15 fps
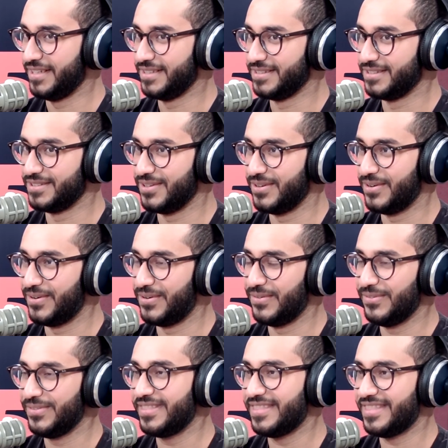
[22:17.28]

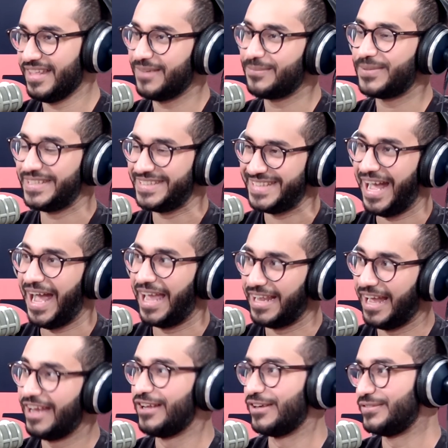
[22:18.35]
So, but
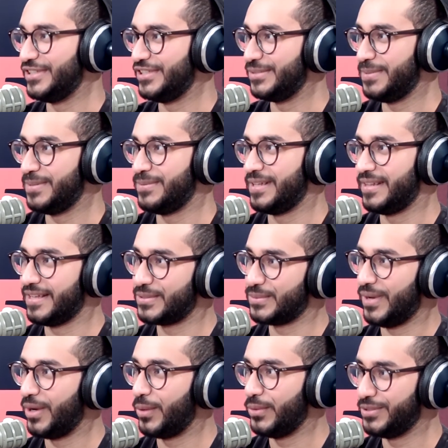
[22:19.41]
I love teaching people, and that's
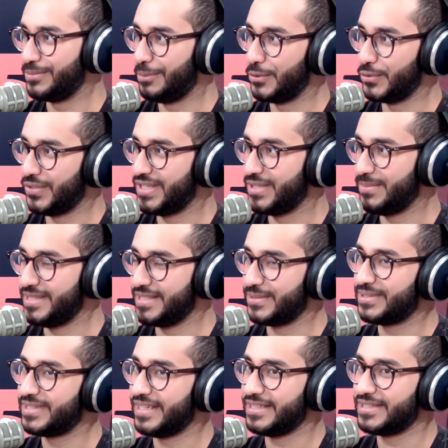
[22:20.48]
why I always post recipes
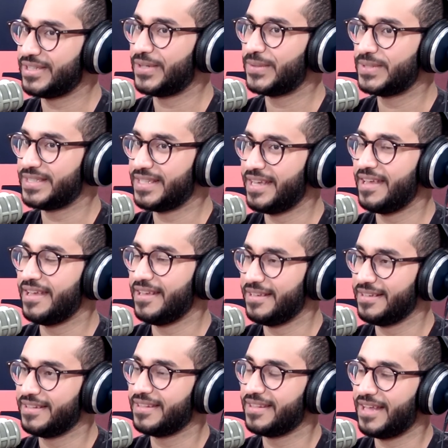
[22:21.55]
outside. So I would say
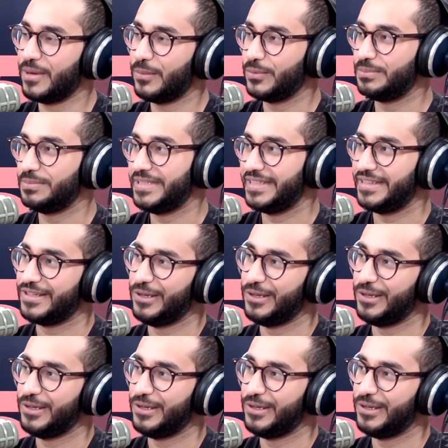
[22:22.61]
that would be in the